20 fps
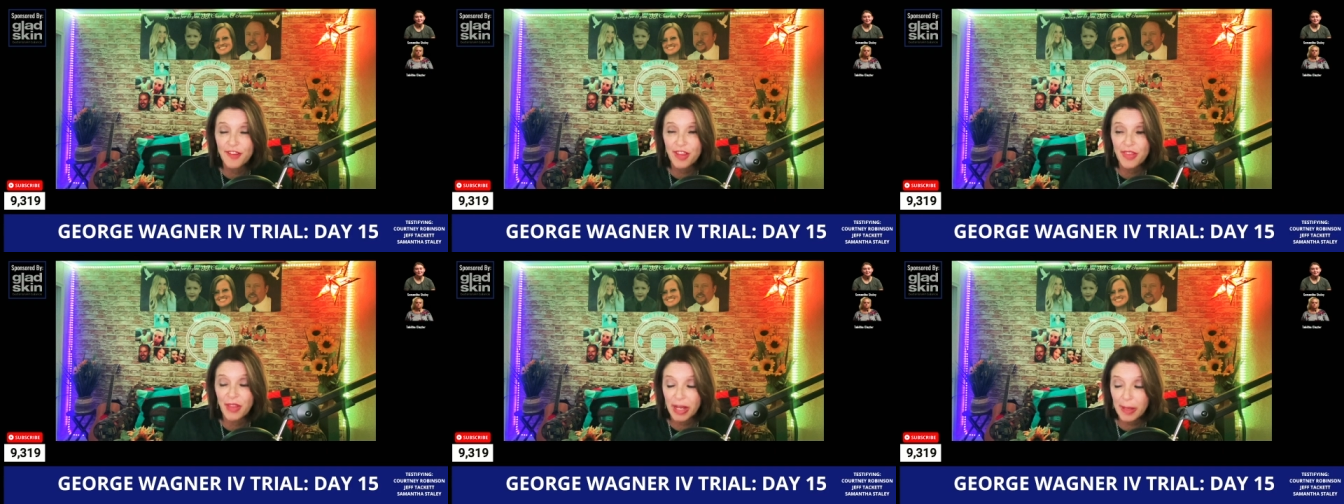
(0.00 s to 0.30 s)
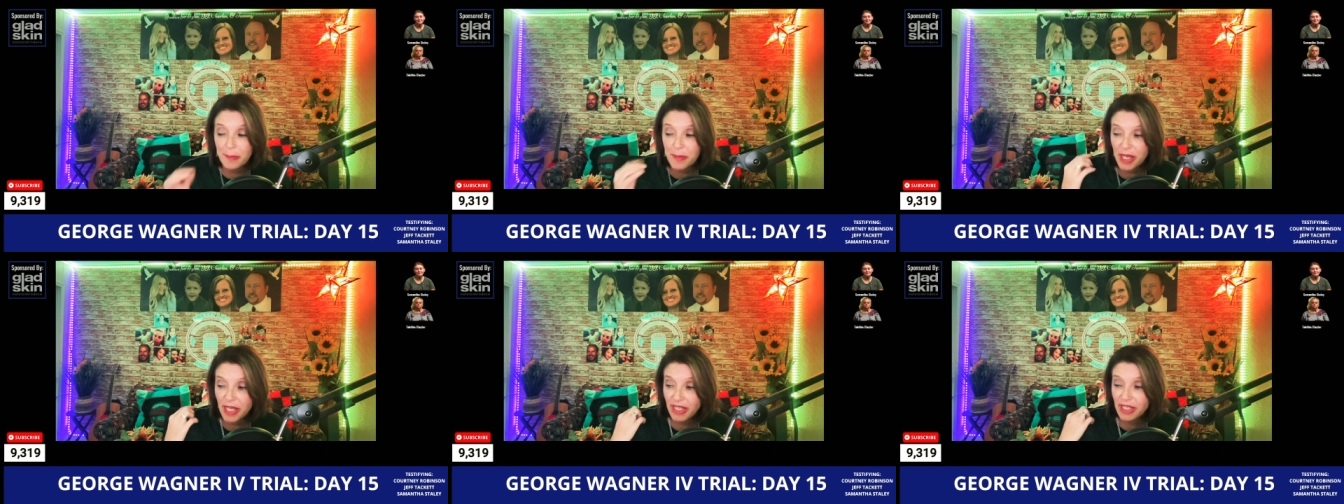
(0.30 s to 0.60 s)
and
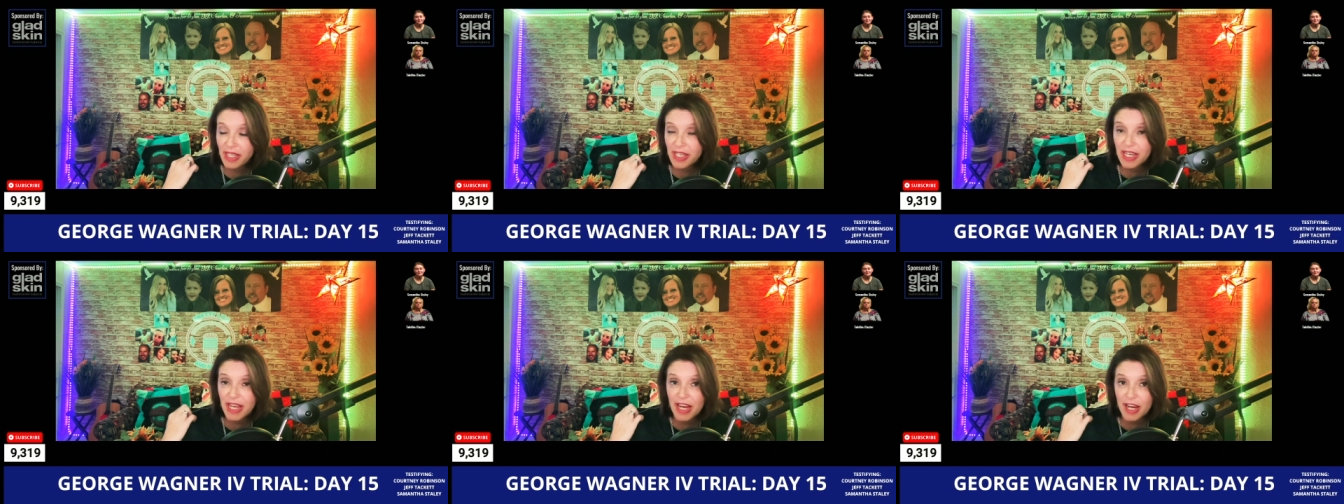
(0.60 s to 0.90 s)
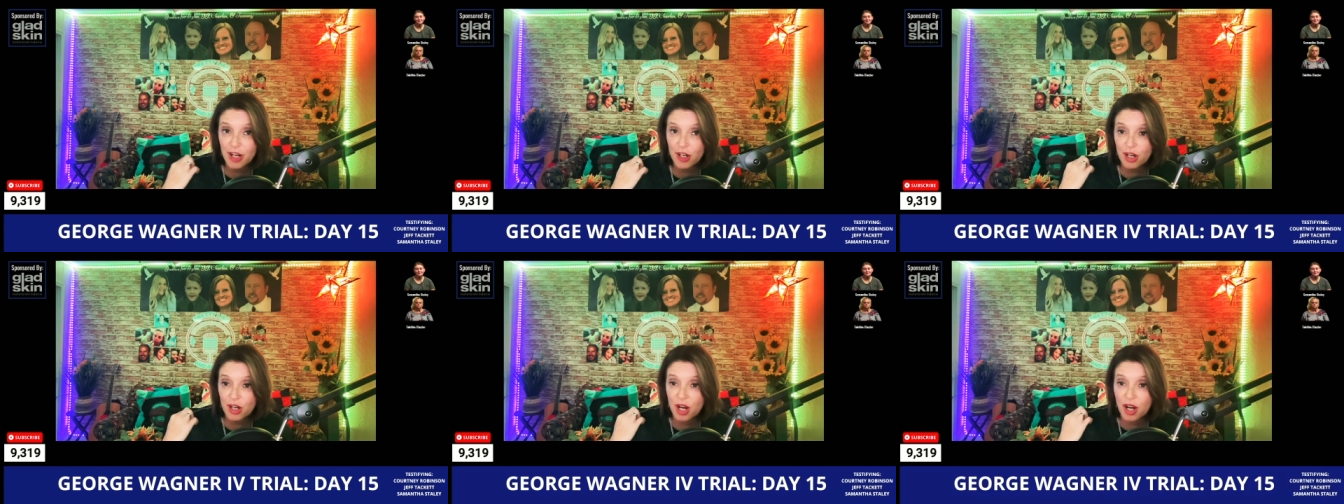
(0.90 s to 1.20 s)
like picking
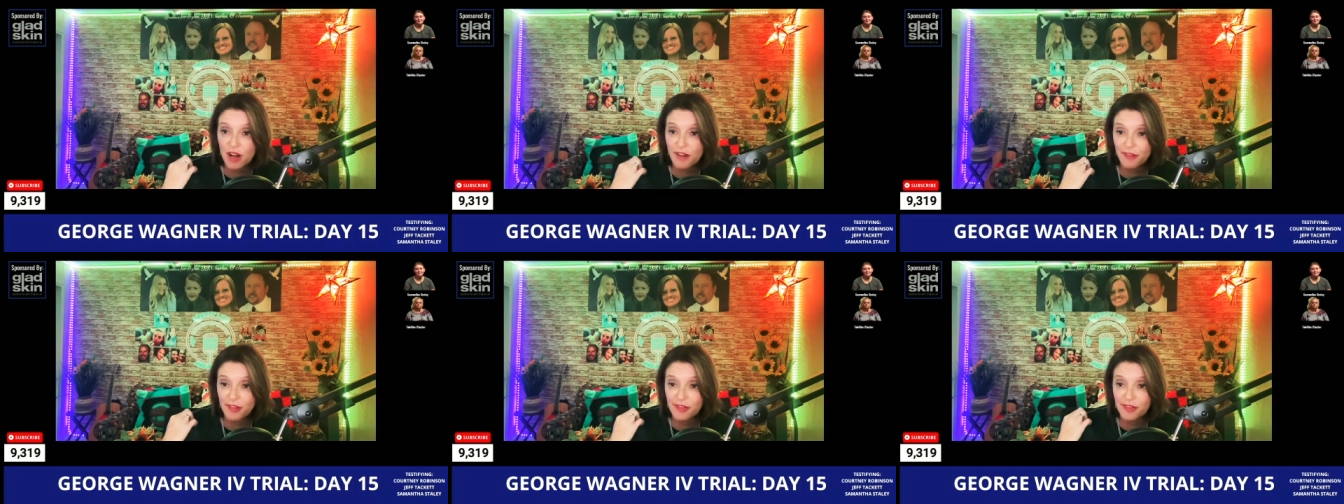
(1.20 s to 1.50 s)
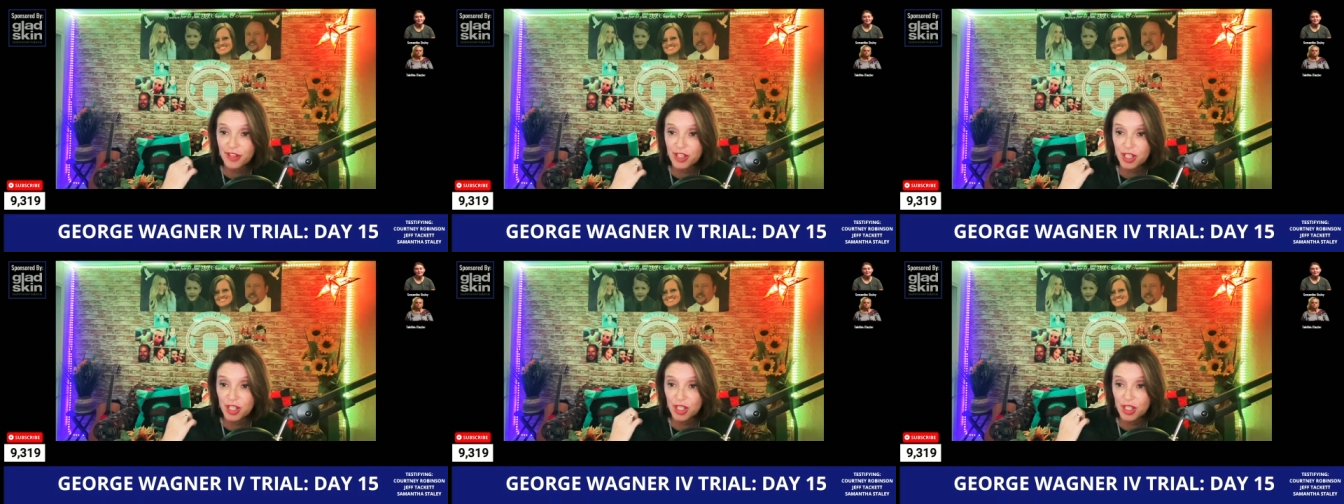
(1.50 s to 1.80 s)
hair off of
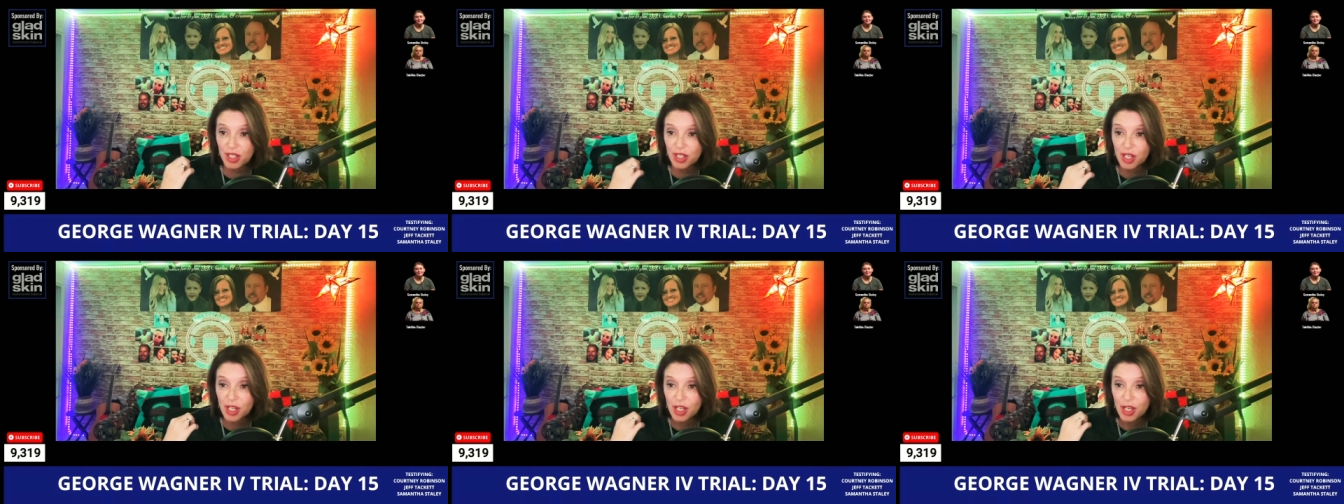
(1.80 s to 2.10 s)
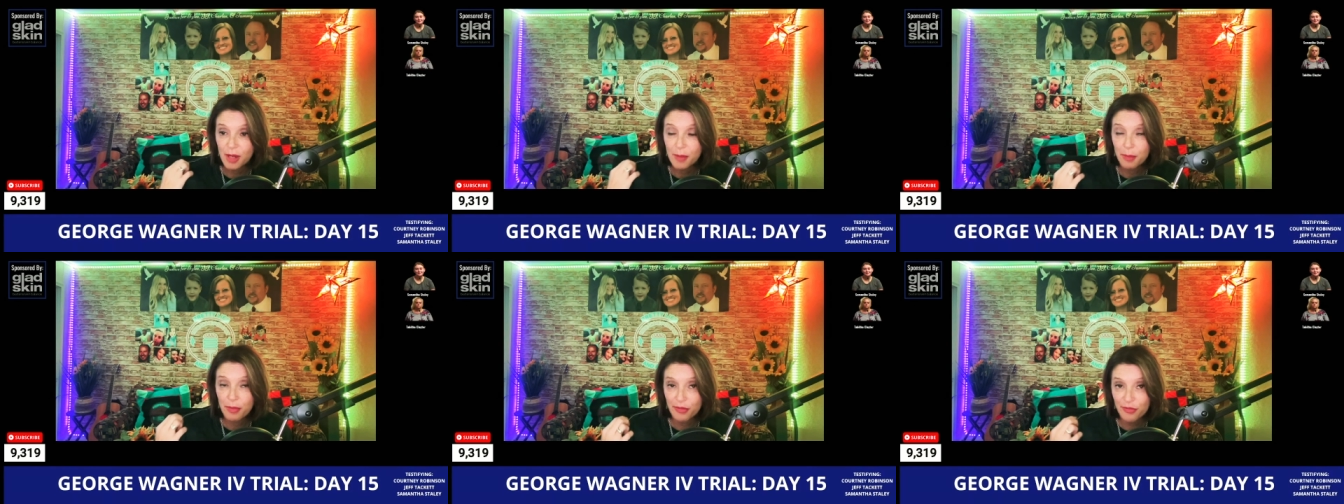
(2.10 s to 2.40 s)
her
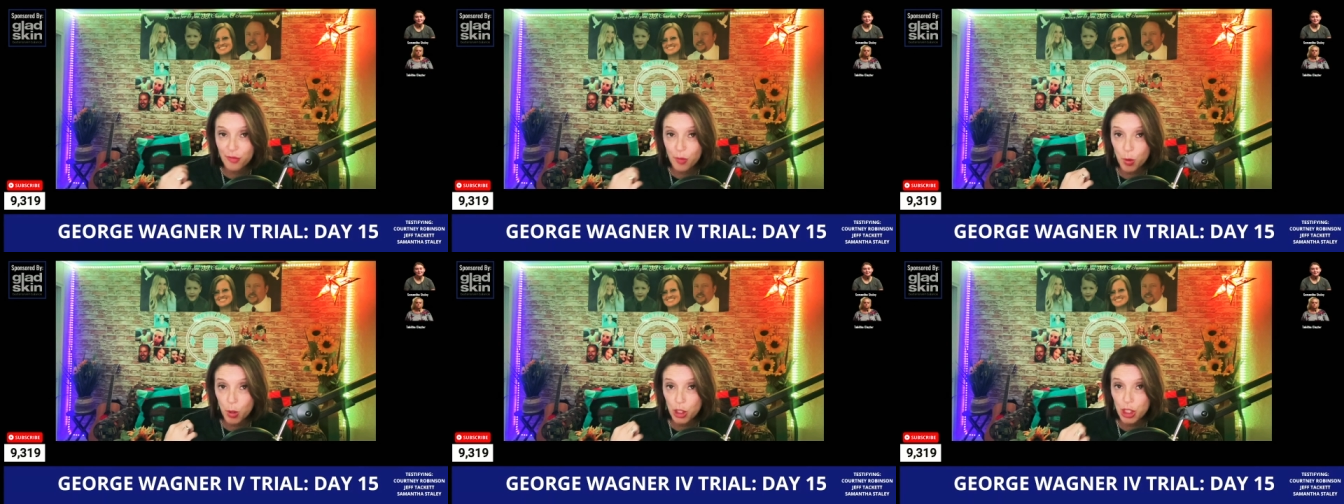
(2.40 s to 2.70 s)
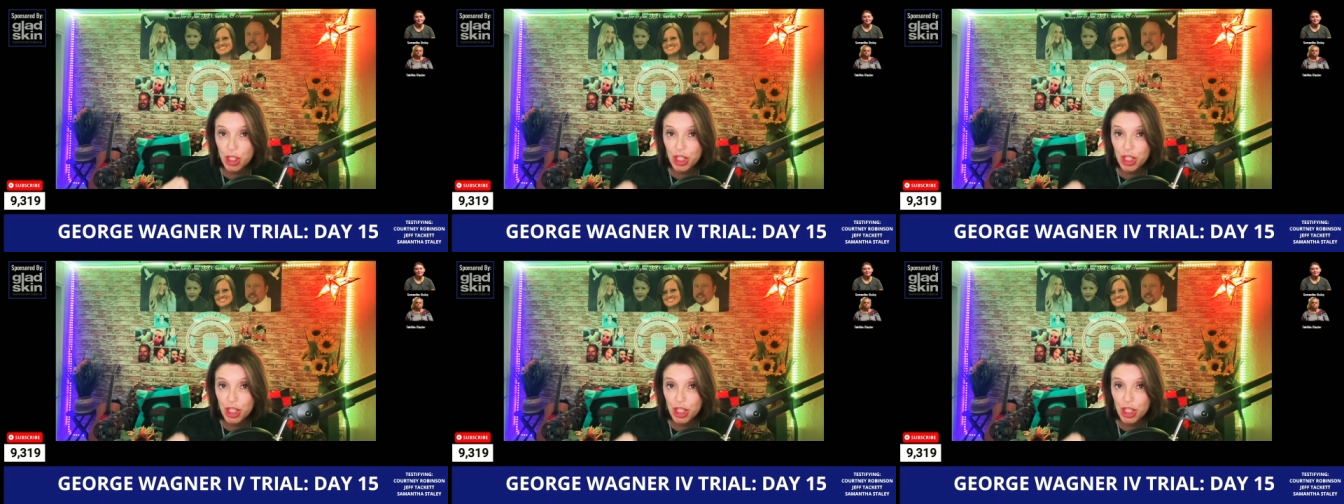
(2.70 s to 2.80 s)
before she